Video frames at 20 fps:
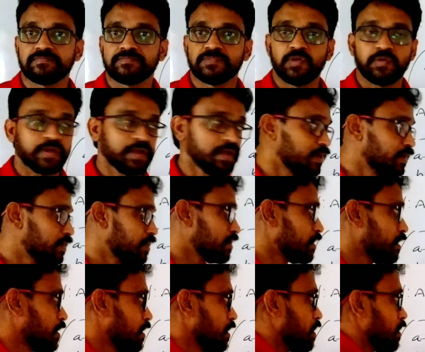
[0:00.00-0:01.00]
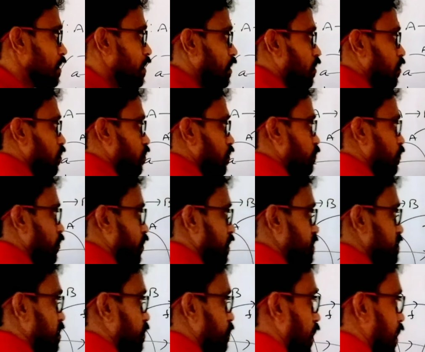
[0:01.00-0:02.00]
Okay. Now one more
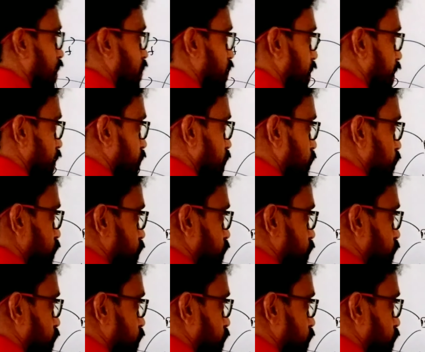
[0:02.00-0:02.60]
example I will give.